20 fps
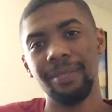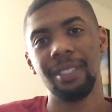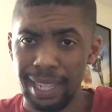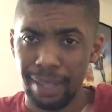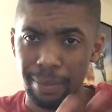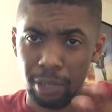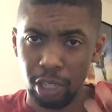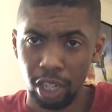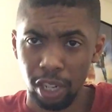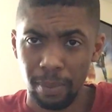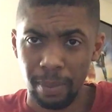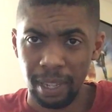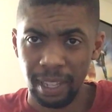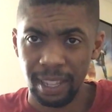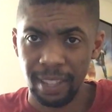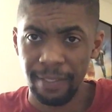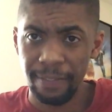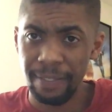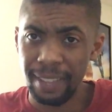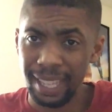Let me talk about
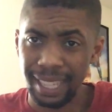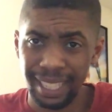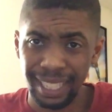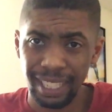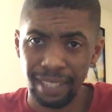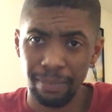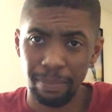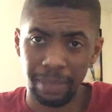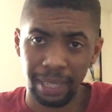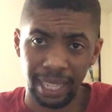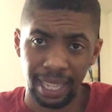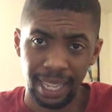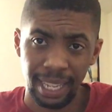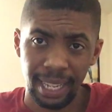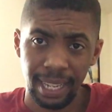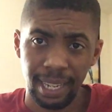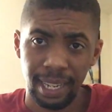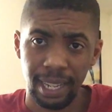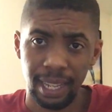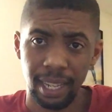the villain's
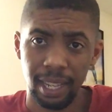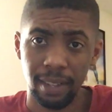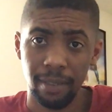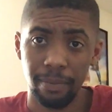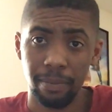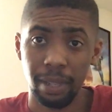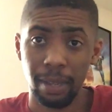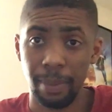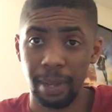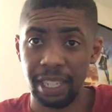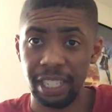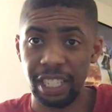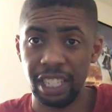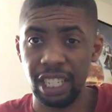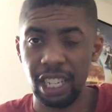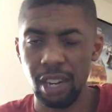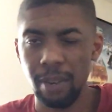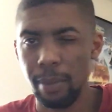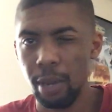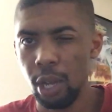plan. Played by
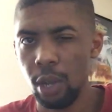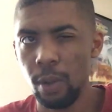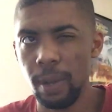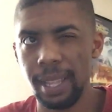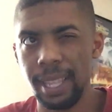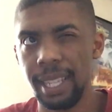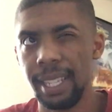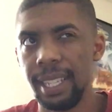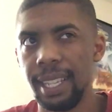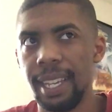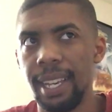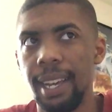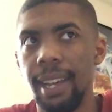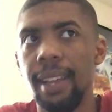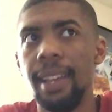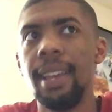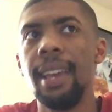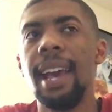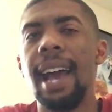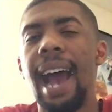Zemo.
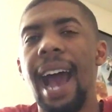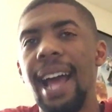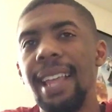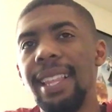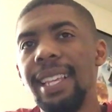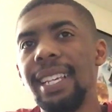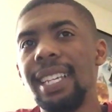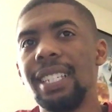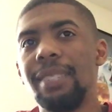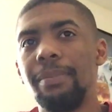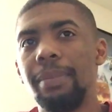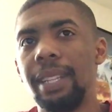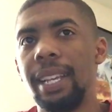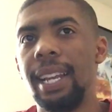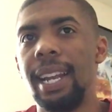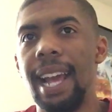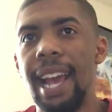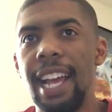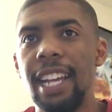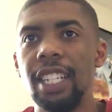I think his
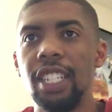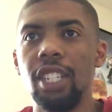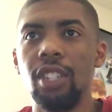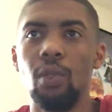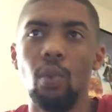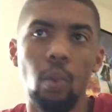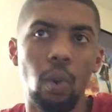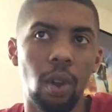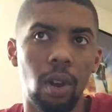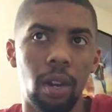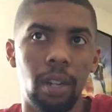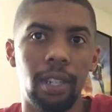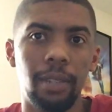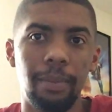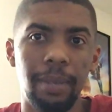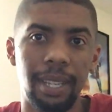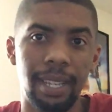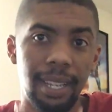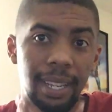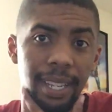plan actually worked
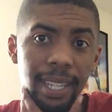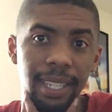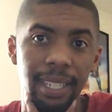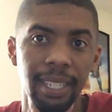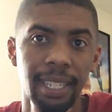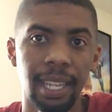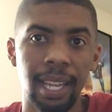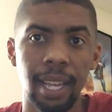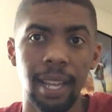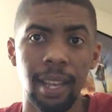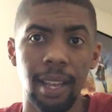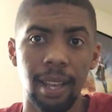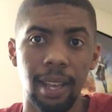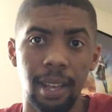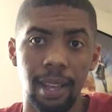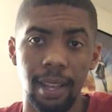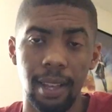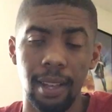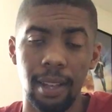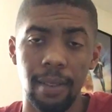because
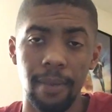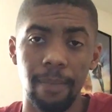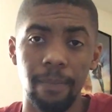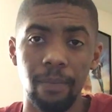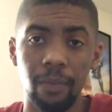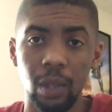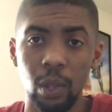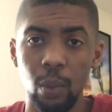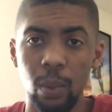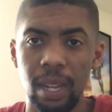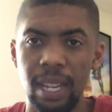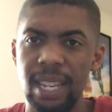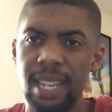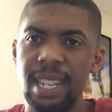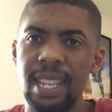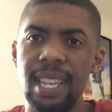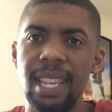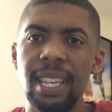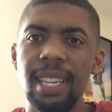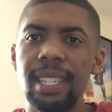
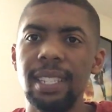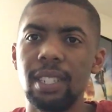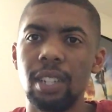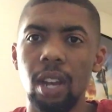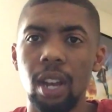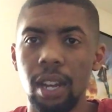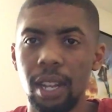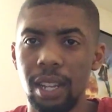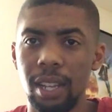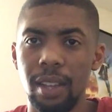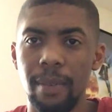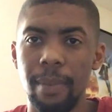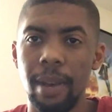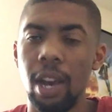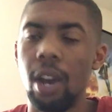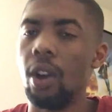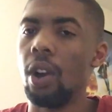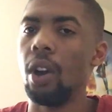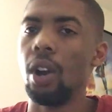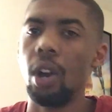when he's talking
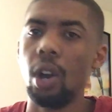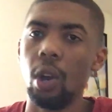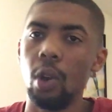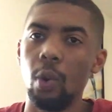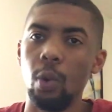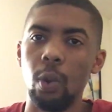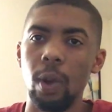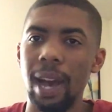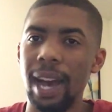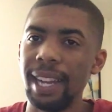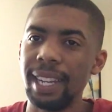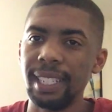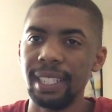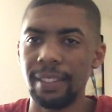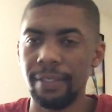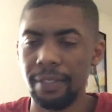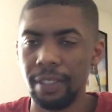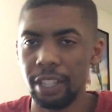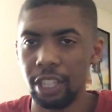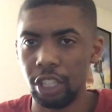about, oh, well, how does
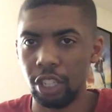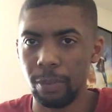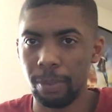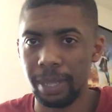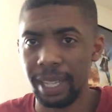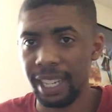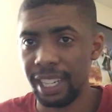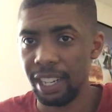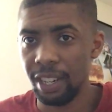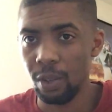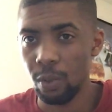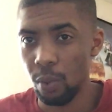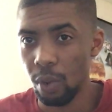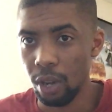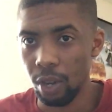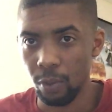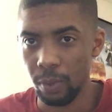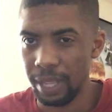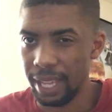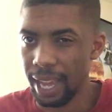it feel that your plan didn't
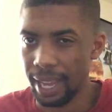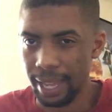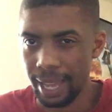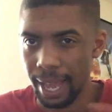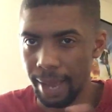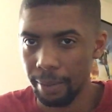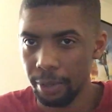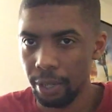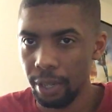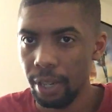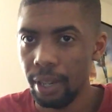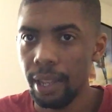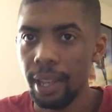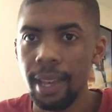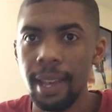work when he got captured?